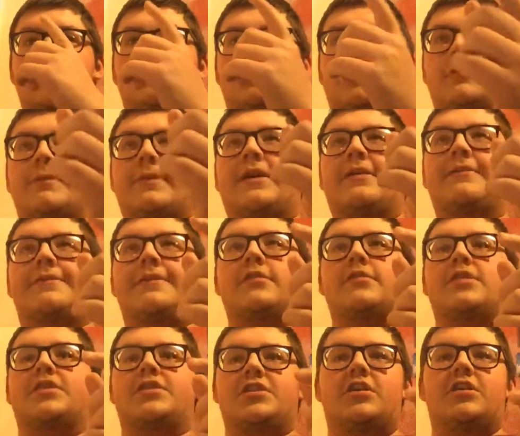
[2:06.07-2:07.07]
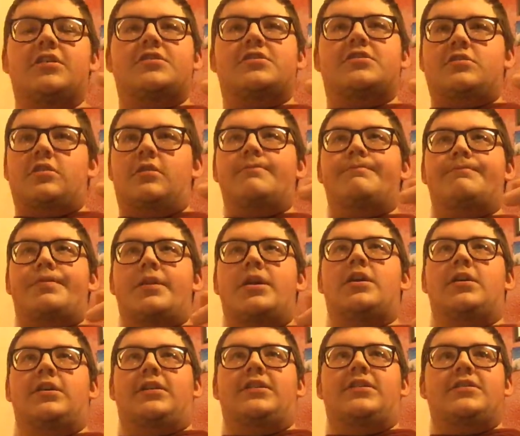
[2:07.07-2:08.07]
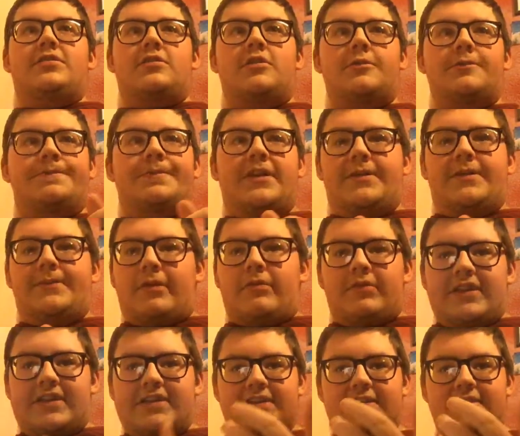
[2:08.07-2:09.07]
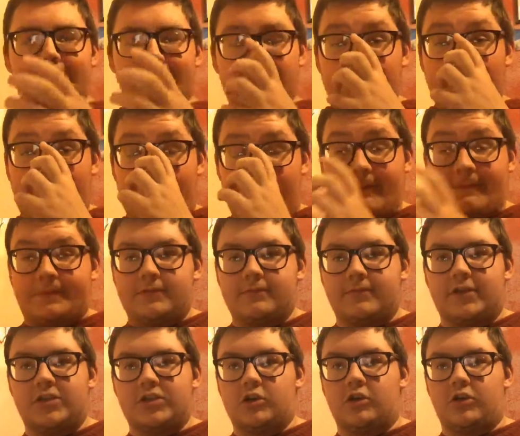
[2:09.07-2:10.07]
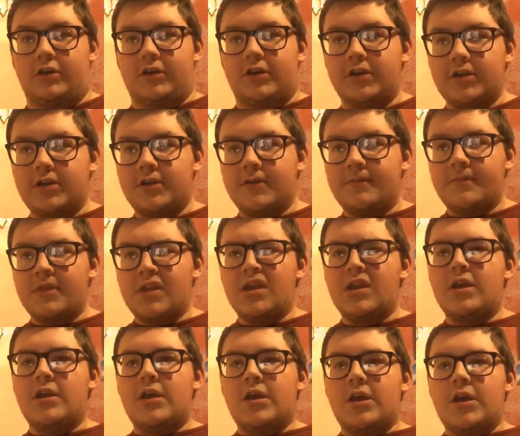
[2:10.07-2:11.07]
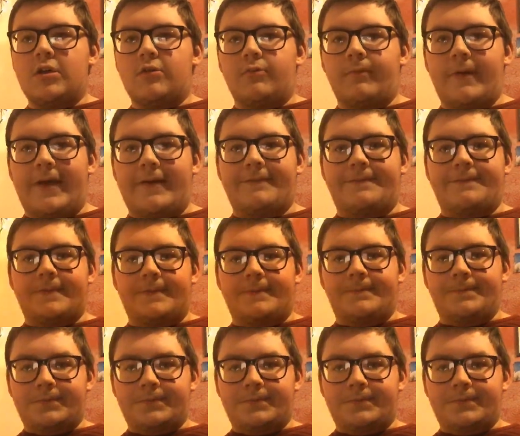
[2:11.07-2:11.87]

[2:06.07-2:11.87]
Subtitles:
coming through the door at some point, hopefully about less than a minute after we're done, with